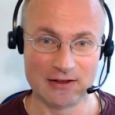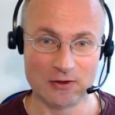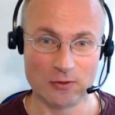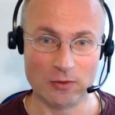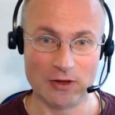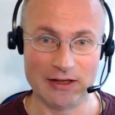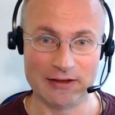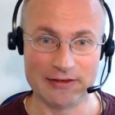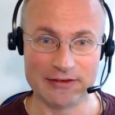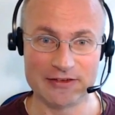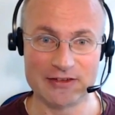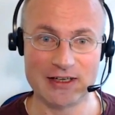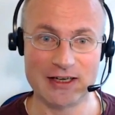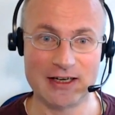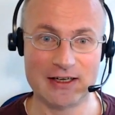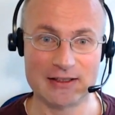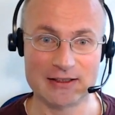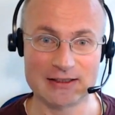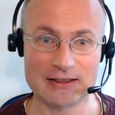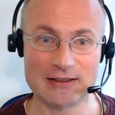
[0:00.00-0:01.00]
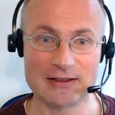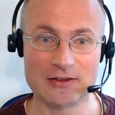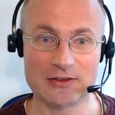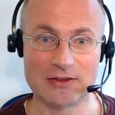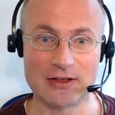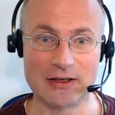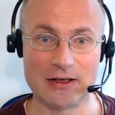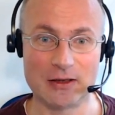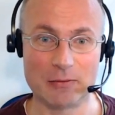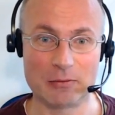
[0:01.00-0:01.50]
while the target is
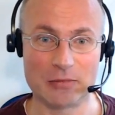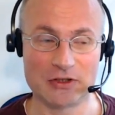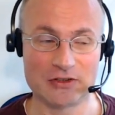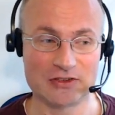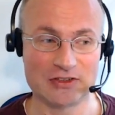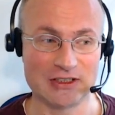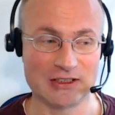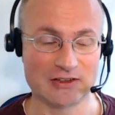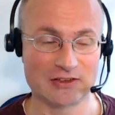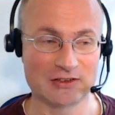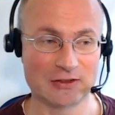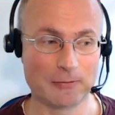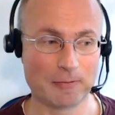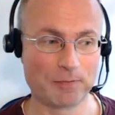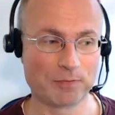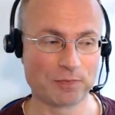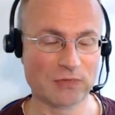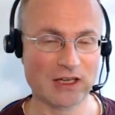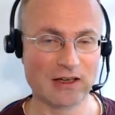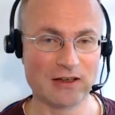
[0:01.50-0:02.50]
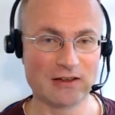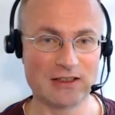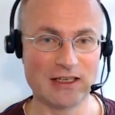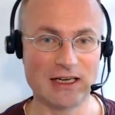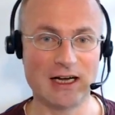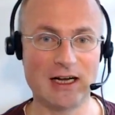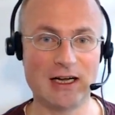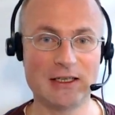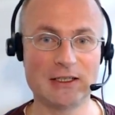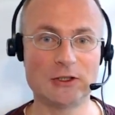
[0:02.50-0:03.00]
the number 6.
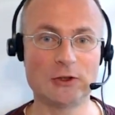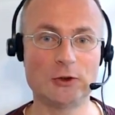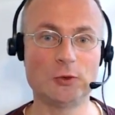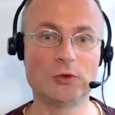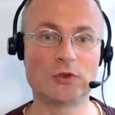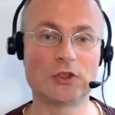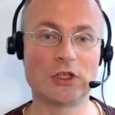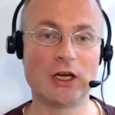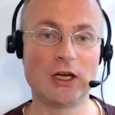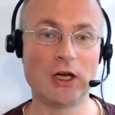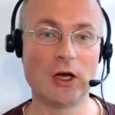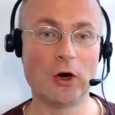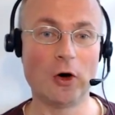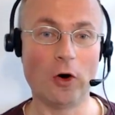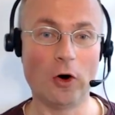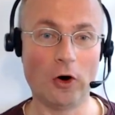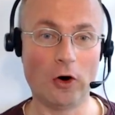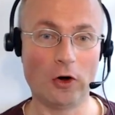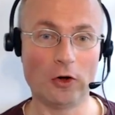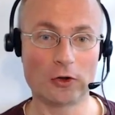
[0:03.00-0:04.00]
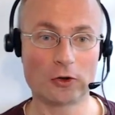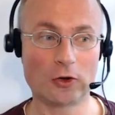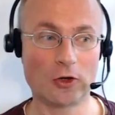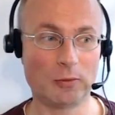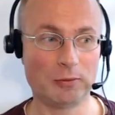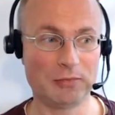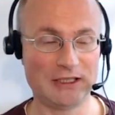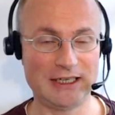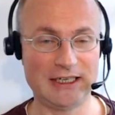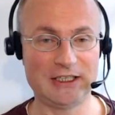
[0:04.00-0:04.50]
Dehane used all
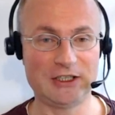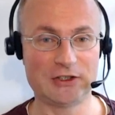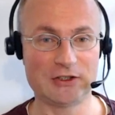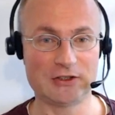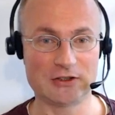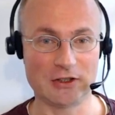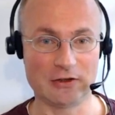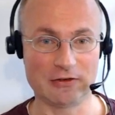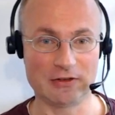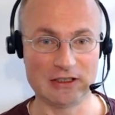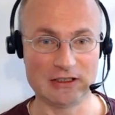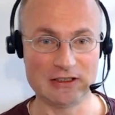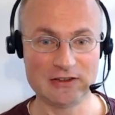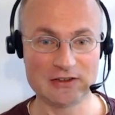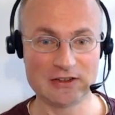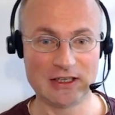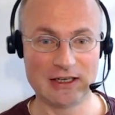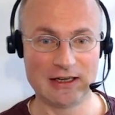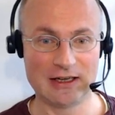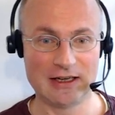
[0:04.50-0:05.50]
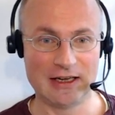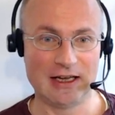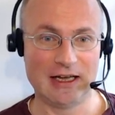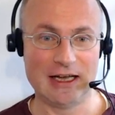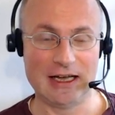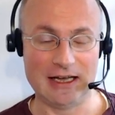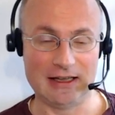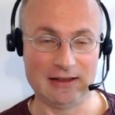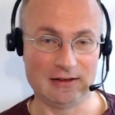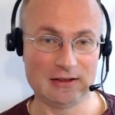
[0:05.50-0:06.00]
combinations of this,
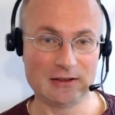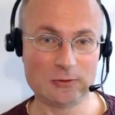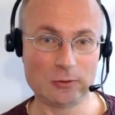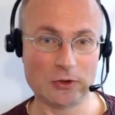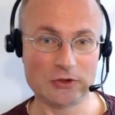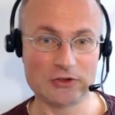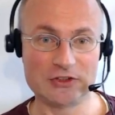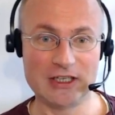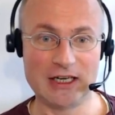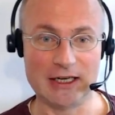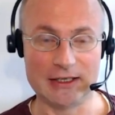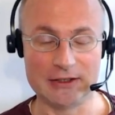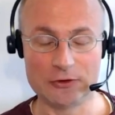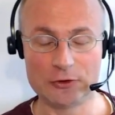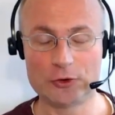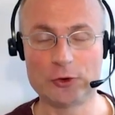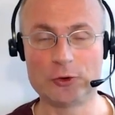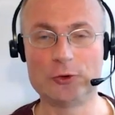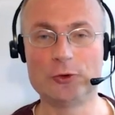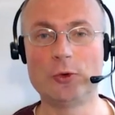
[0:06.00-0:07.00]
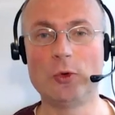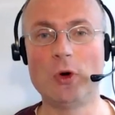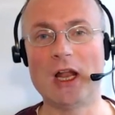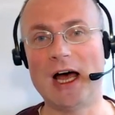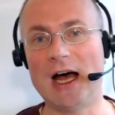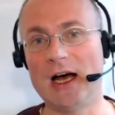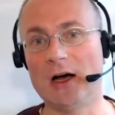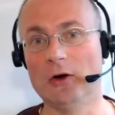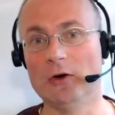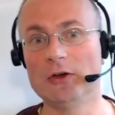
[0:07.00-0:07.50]
and this was done to rule
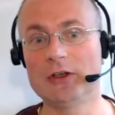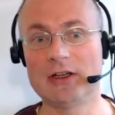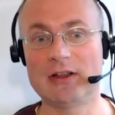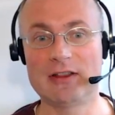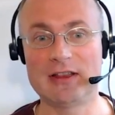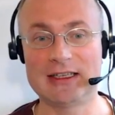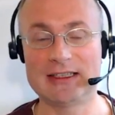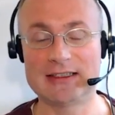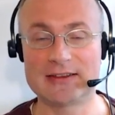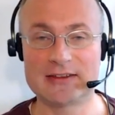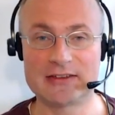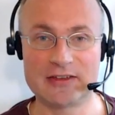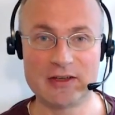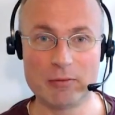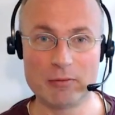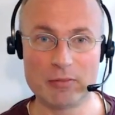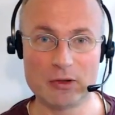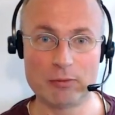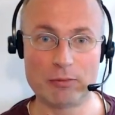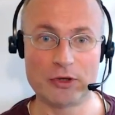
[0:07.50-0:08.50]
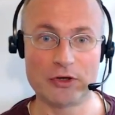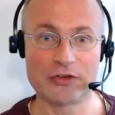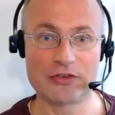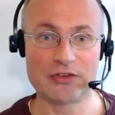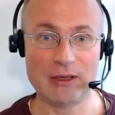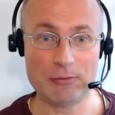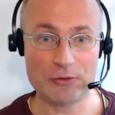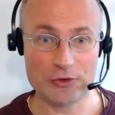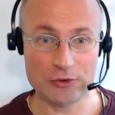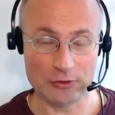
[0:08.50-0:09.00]
out that it's simple
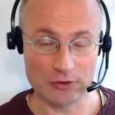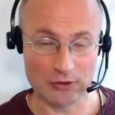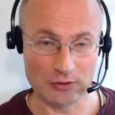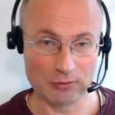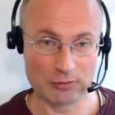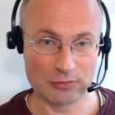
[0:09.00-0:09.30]
perceptual